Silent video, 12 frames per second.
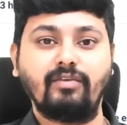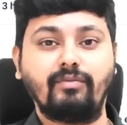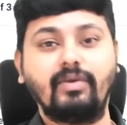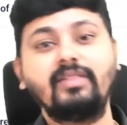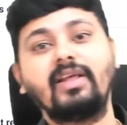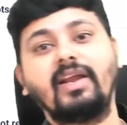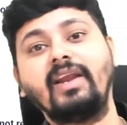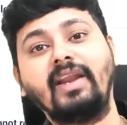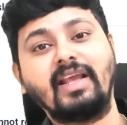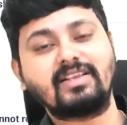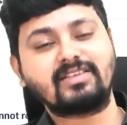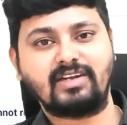in the
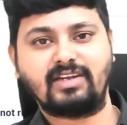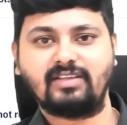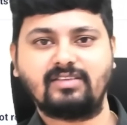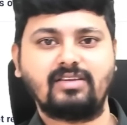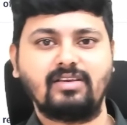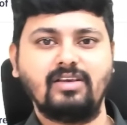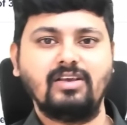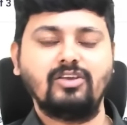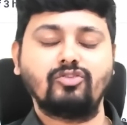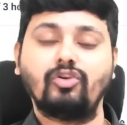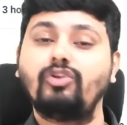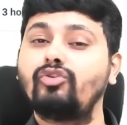next test.
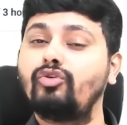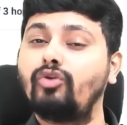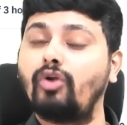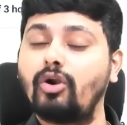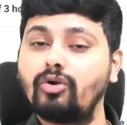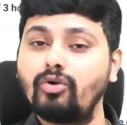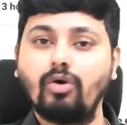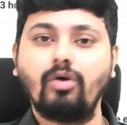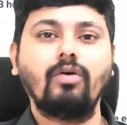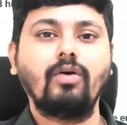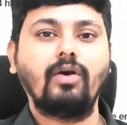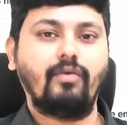So it should not go
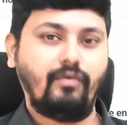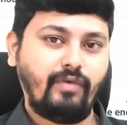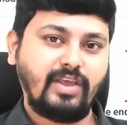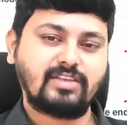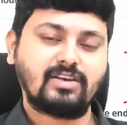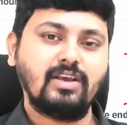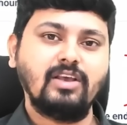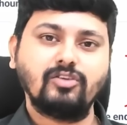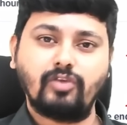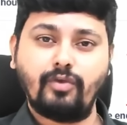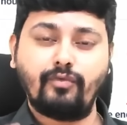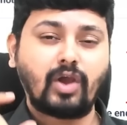waste.
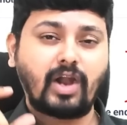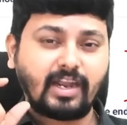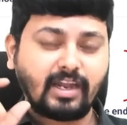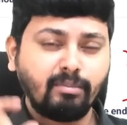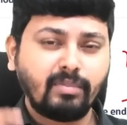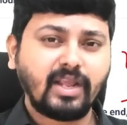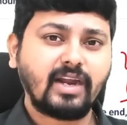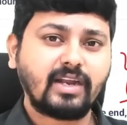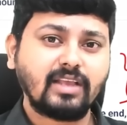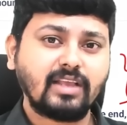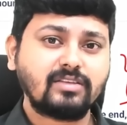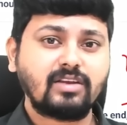So if you are attempting a
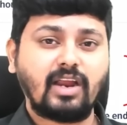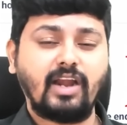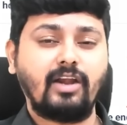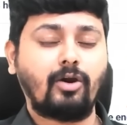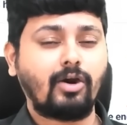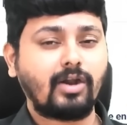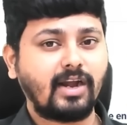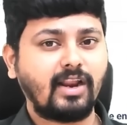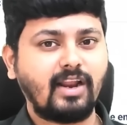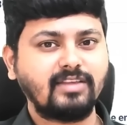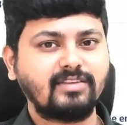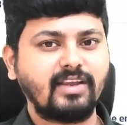test and not
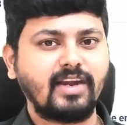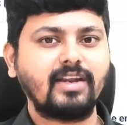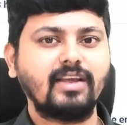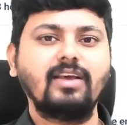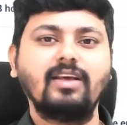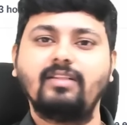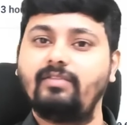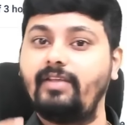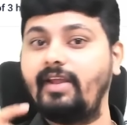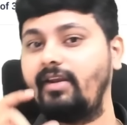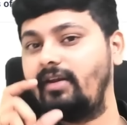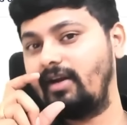analyzing it,
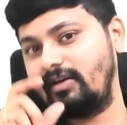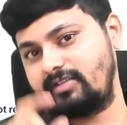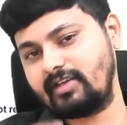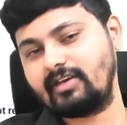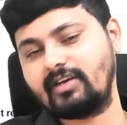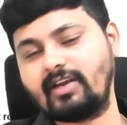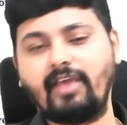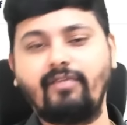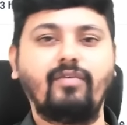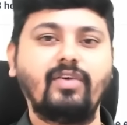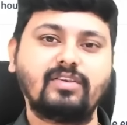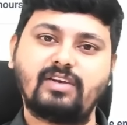then it's a time
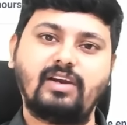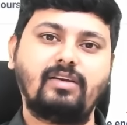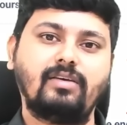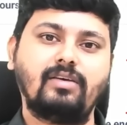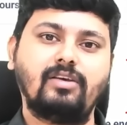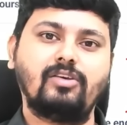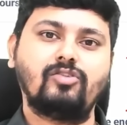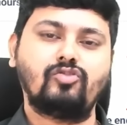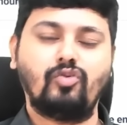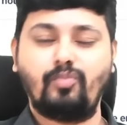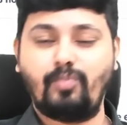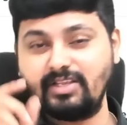wasted.
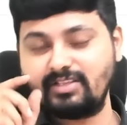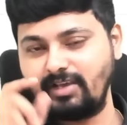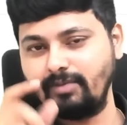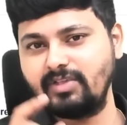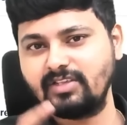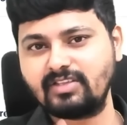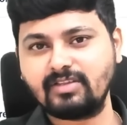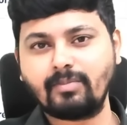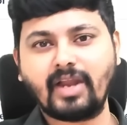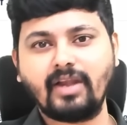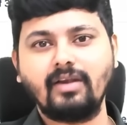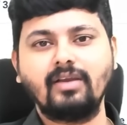So please keep this in
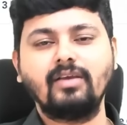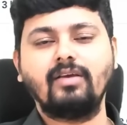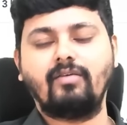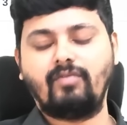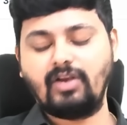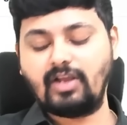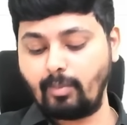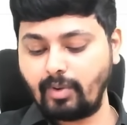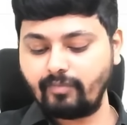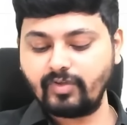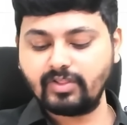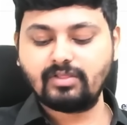mind. We'll come
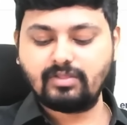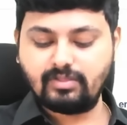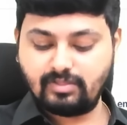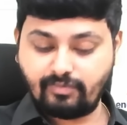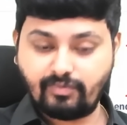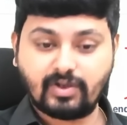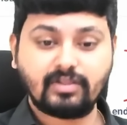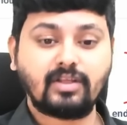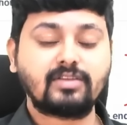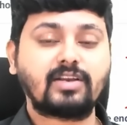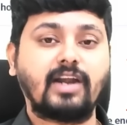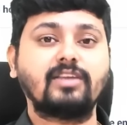up with the further
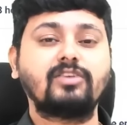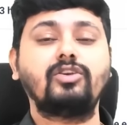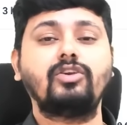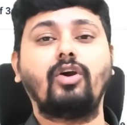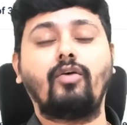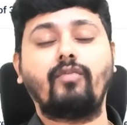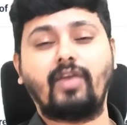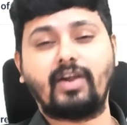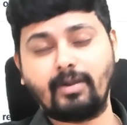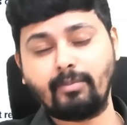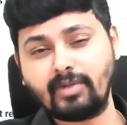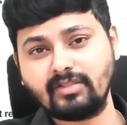strategy of
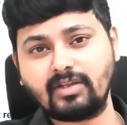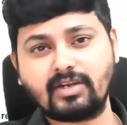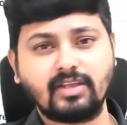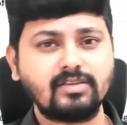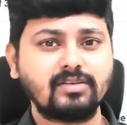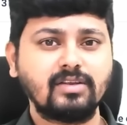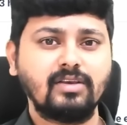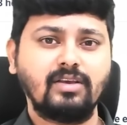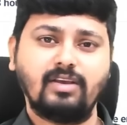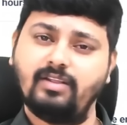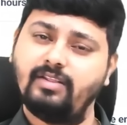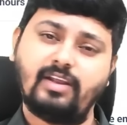attempting the test
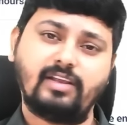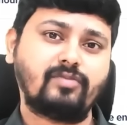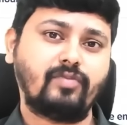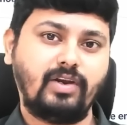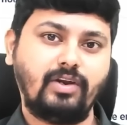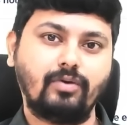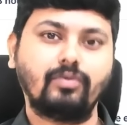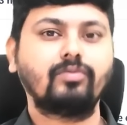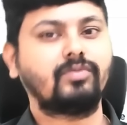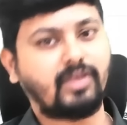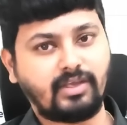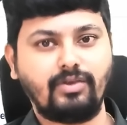in the next video.
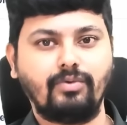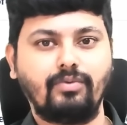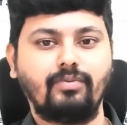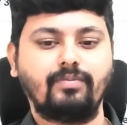Thank you.